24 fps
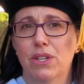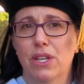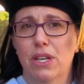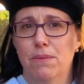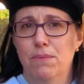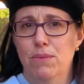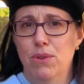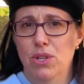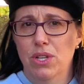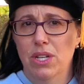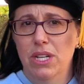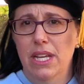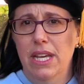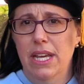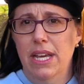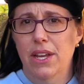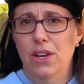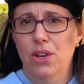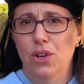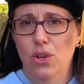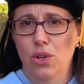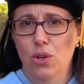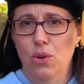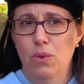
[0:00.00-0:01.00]
community
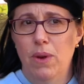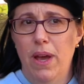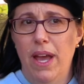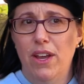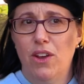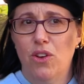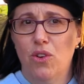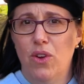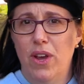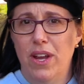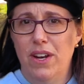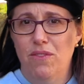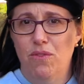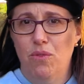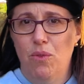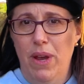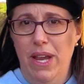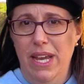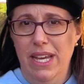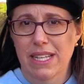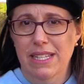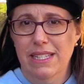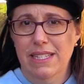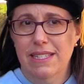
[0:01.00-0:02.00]
in new and creative
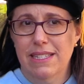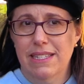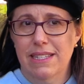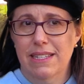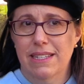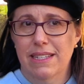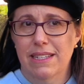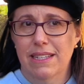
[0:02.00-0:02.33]
ways,